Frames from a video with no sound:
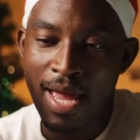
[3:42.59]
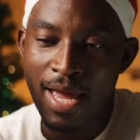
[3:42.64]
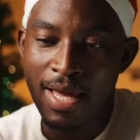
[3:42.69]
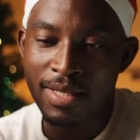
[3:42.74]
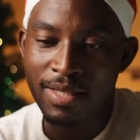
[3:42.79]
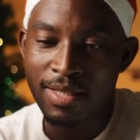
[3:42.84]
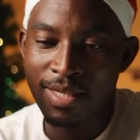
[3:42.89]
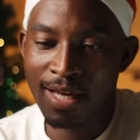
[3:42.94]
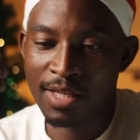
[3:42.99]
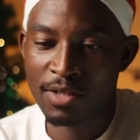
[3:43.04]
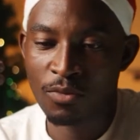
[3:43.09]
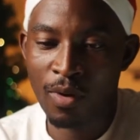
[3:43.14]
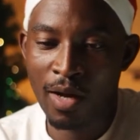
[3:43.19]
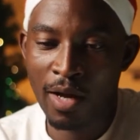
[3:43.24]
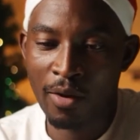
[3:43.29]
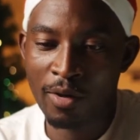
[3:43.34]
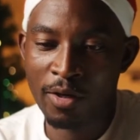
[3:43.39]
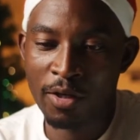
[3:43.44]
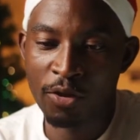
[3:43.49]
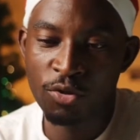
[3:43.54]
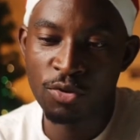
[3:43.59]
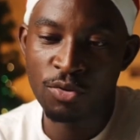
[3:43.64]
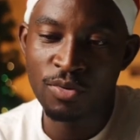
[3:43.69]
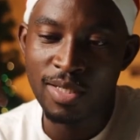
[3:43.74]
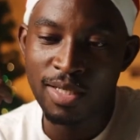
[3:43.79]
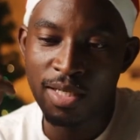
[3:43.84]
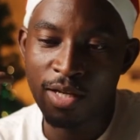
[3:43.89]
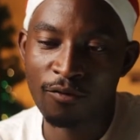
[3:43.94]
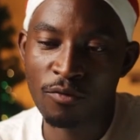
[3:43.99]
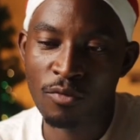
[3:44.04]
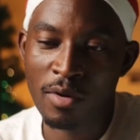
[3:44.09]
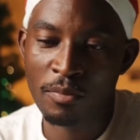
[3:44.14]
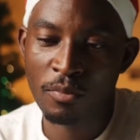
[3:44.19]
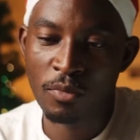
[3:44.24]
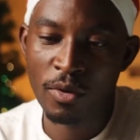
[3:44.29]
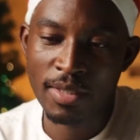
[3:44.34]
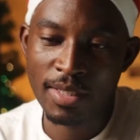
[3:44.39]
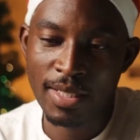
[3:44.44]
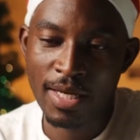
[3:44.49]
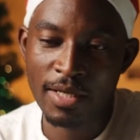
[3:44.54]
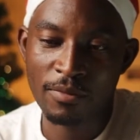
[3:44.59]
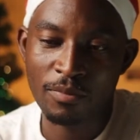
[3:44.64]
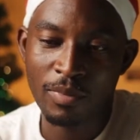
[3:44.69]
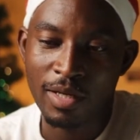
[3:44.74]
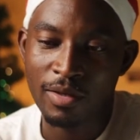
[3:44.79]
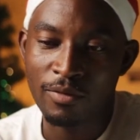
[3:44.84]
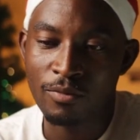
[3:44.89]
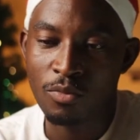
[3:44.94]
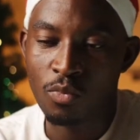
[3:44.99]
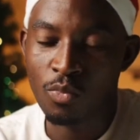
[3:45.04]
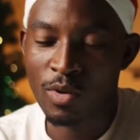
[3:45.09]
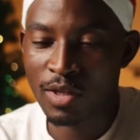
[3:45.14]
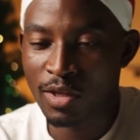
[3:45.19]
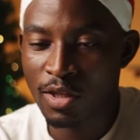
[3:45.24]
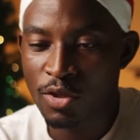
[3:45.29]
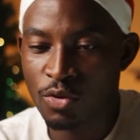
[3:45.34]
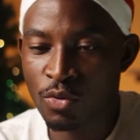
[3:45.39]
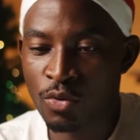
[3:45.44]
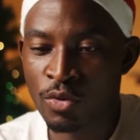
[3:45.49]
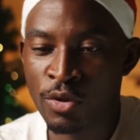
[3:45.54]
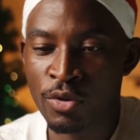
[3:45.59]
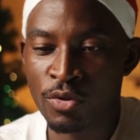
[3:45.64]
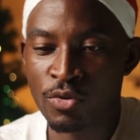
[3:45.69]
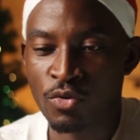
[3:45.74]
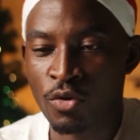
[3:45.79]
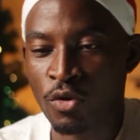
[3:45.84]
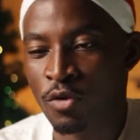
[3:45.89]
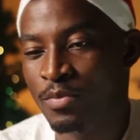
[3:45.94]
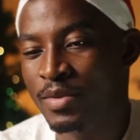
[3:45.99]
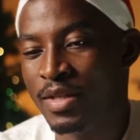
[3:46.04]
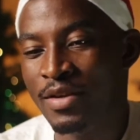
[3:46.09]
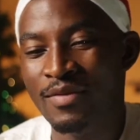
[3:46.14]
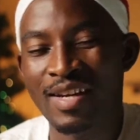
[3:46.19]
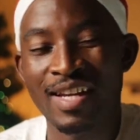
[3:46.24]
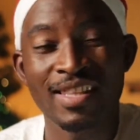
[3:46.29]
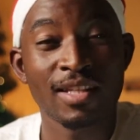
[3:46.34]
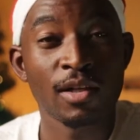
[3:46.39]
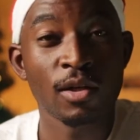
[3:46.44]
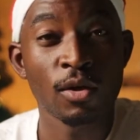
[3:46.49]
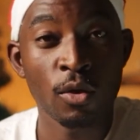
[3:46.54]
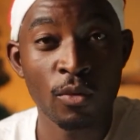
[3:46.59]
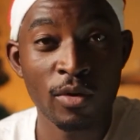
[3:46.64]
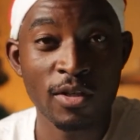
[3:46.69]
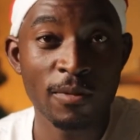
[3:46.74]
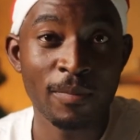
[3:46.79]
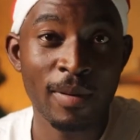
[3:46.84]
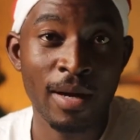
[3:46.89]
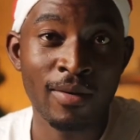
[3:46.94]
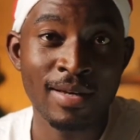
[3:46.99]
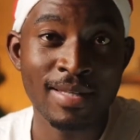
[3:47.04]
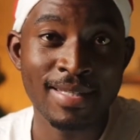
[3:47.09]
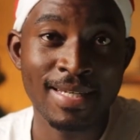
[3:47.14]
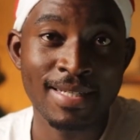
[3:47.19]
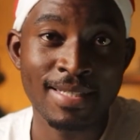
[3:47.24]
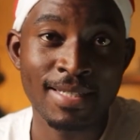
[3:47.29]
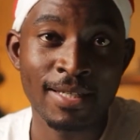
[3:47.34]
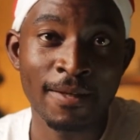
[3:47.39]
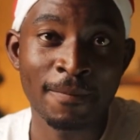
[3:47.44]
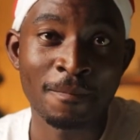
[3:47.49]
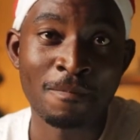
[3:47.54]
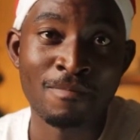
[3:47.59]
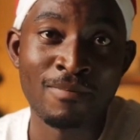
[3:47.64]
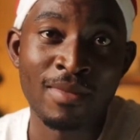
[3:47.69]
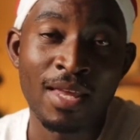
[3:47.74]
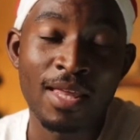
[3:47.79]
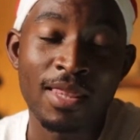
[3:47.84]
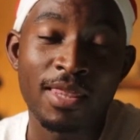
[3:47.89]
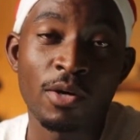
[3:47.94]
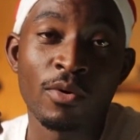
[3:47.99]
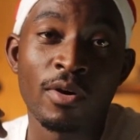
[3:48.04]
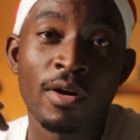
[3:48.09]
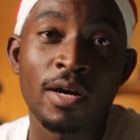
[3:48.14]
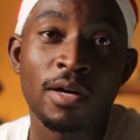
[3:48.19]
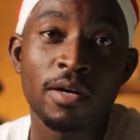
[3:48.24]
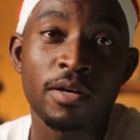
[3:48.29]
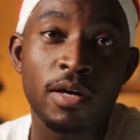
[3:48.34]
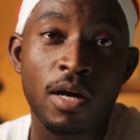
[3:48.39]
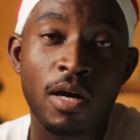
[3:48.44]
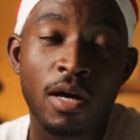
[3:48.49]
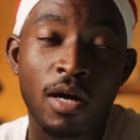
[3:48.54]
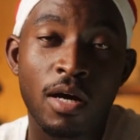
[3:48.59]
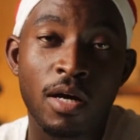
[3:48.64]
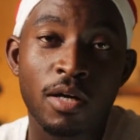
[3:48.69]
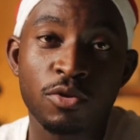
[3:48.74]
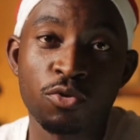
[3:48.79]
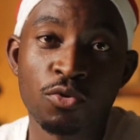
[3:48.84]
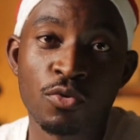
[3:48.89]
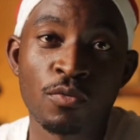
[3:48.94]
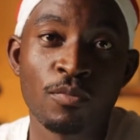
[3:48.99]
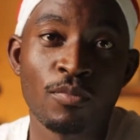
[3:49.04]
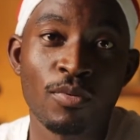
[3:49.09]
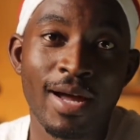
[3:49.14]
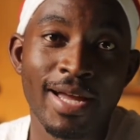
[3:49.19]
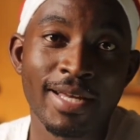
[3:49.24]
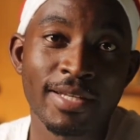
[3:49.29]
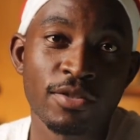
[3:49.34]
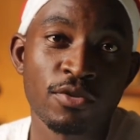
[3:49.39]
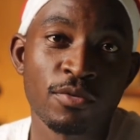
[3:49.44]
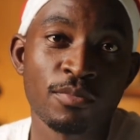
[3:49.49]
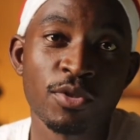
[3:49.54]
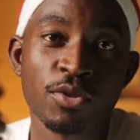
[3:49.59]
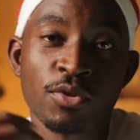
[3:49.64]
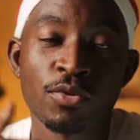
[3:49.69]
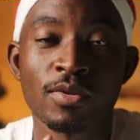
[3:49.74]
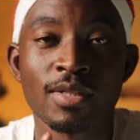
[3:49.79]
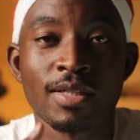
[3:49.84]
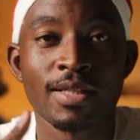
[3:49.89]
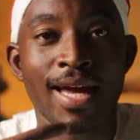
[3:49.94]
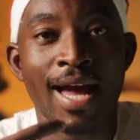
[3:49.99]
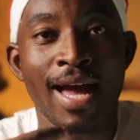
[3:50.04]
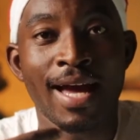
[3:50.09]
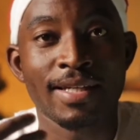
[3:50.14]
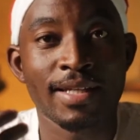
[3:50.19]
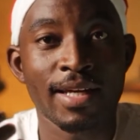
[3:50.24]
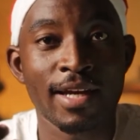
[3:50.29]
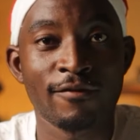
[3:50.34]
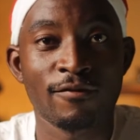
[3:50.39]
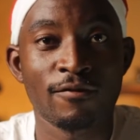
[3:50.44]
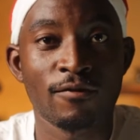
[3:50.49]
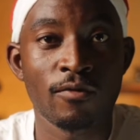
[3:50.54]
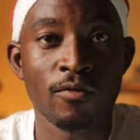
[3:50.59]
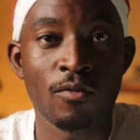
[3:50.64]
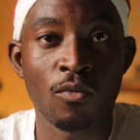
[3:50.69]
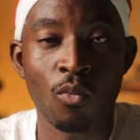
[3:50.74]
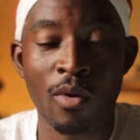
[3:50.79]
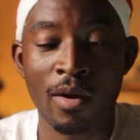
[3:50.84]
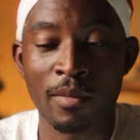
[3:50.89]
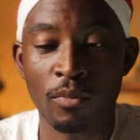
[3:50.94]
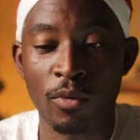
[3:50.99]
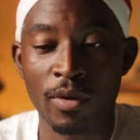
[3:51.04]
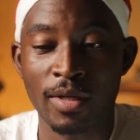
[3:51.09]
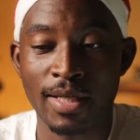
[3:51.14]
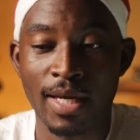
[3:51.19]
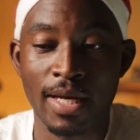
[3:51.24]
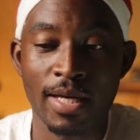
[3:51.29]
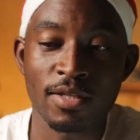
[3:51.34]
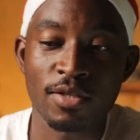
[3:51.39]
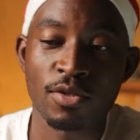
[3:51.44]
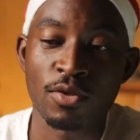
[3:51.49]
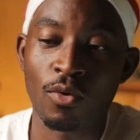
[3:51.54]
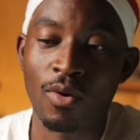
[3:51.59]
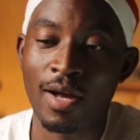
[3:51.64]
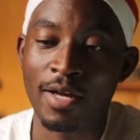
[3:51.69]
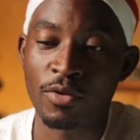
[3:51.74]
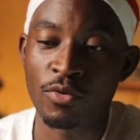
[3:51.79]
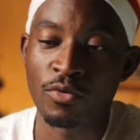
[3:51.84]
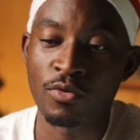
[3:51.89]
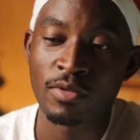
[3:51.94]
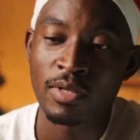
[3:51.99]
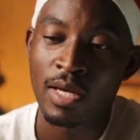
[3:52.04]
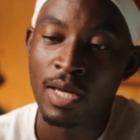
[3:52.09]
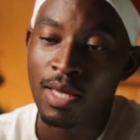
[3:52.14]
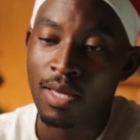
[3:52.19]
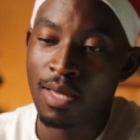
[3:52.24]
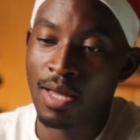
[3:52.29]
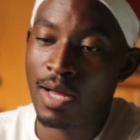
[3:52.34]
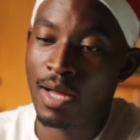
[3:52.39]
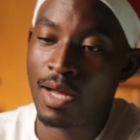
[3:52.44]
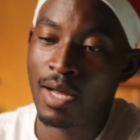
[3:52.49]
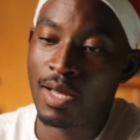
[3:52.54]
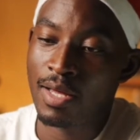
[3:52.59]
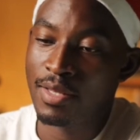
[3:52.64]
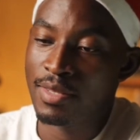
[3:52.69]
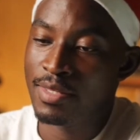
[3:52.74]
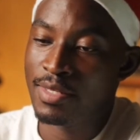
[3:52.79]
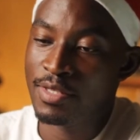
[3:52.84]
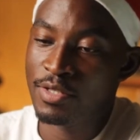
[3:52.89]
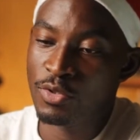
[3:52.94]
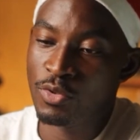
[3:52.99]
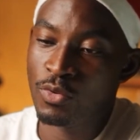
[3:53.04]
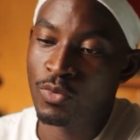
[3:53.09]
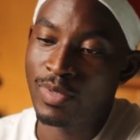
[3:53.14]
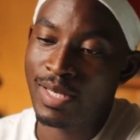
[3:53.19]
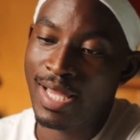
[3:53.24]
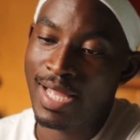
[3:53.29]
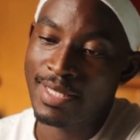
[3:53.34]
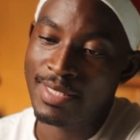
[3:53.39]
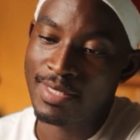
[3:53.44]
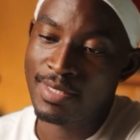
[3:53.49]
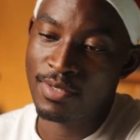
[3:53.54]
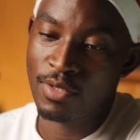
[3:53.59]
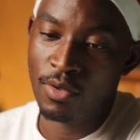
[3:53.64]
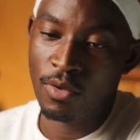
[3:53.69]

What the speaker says: And that's why I wanted to shoot at f1.8. But with the studio strobes, even at the lowest power setting, they were too bright to be shooting at f1.8, so I used these two lights.